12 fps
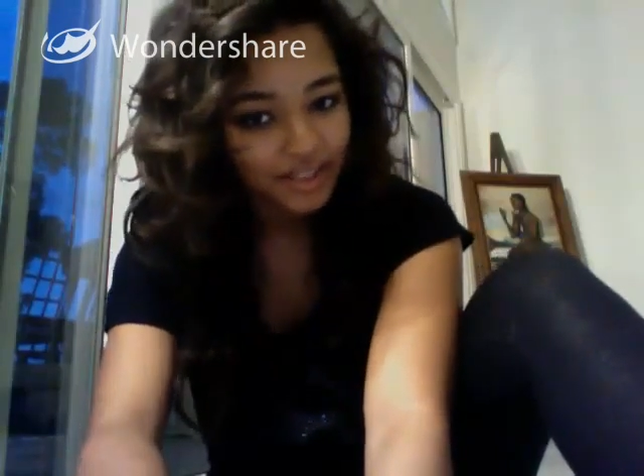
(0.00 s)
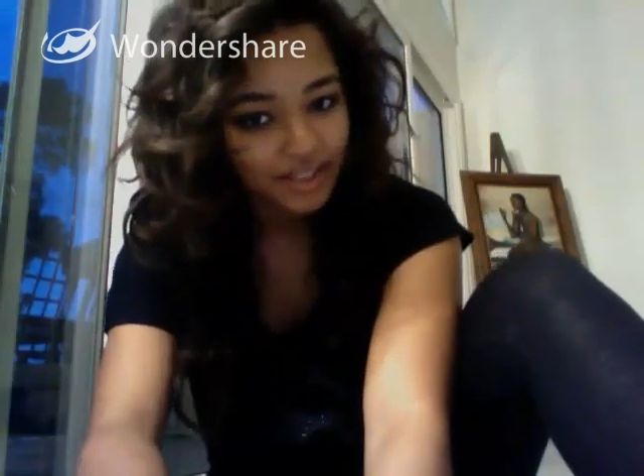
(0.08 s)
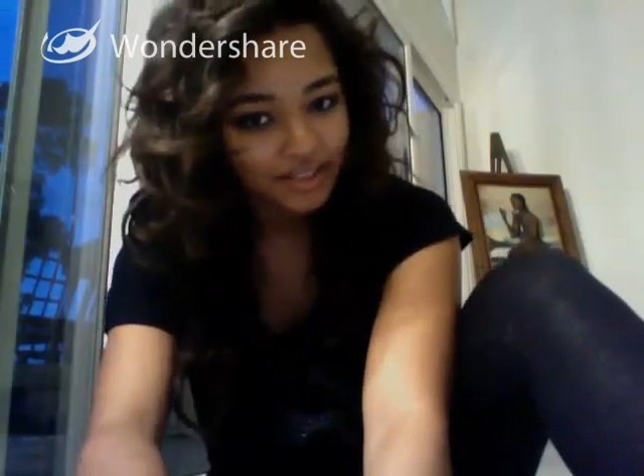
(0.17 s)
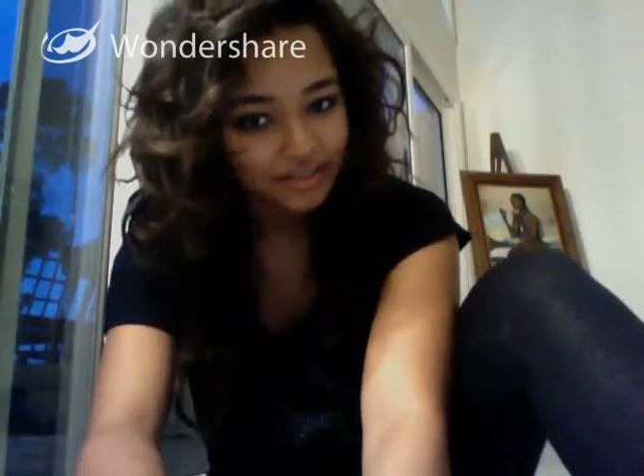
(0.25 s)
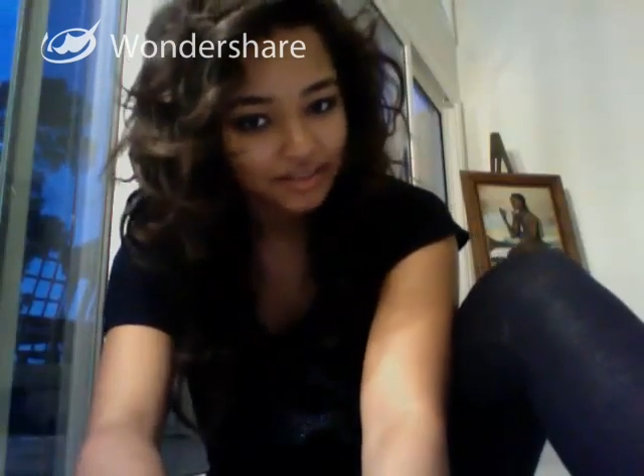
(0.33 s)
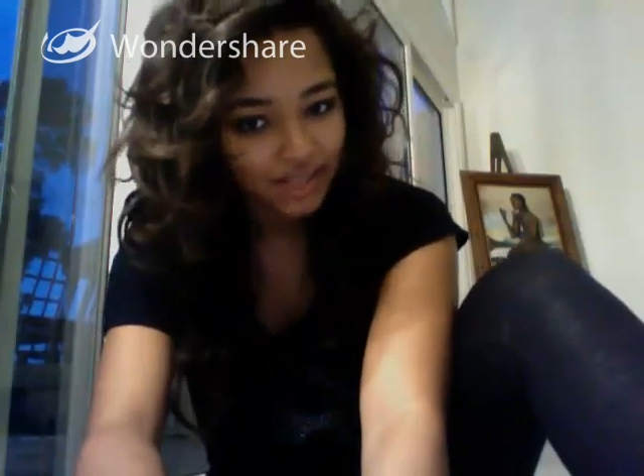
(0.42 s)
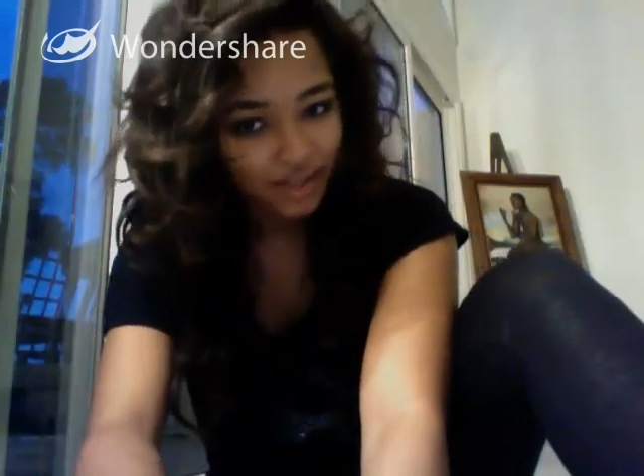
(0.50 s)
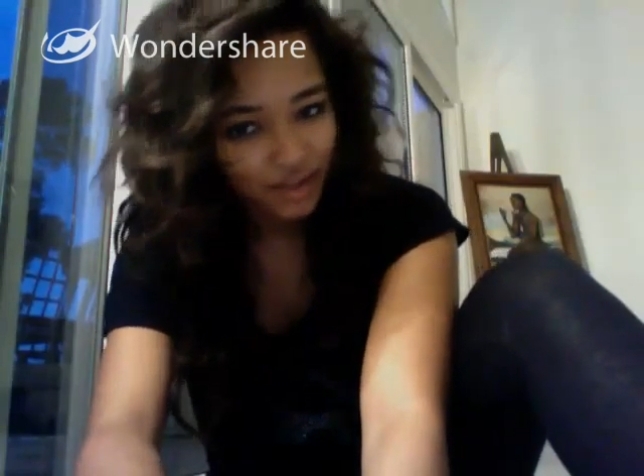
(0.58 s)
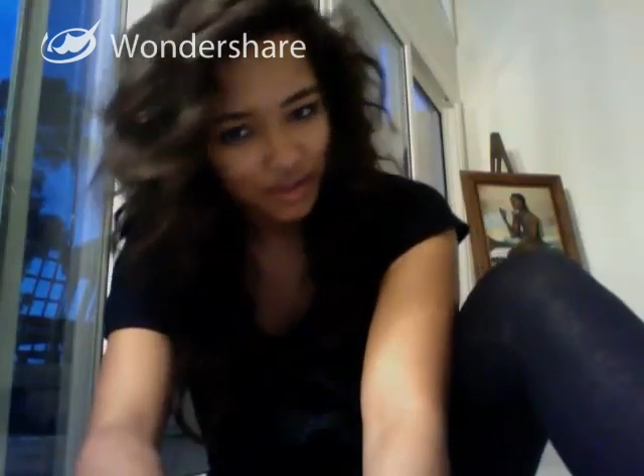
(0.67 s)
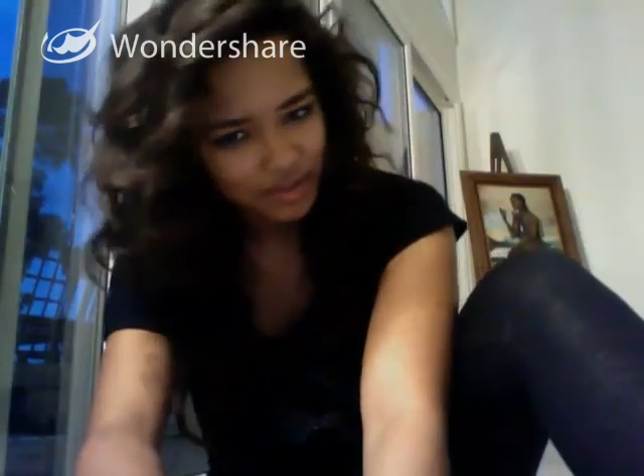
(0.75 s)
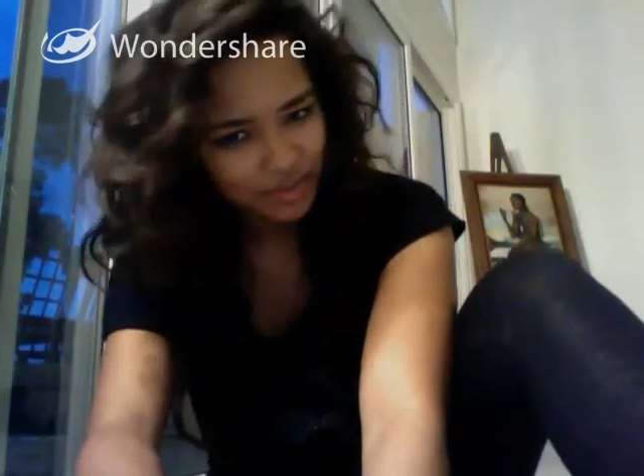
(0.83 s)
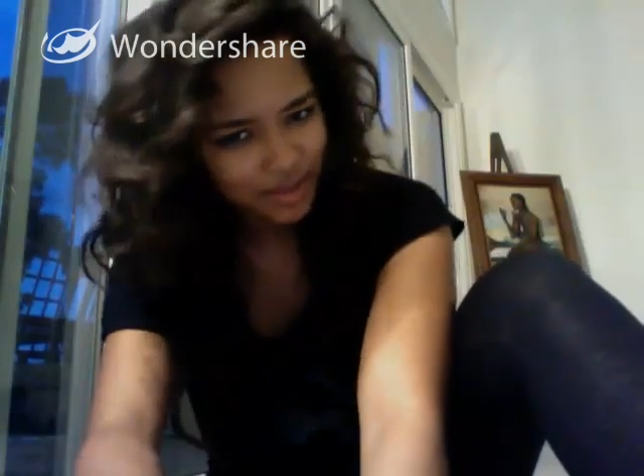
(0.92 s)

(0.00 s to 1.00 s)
and I'll call you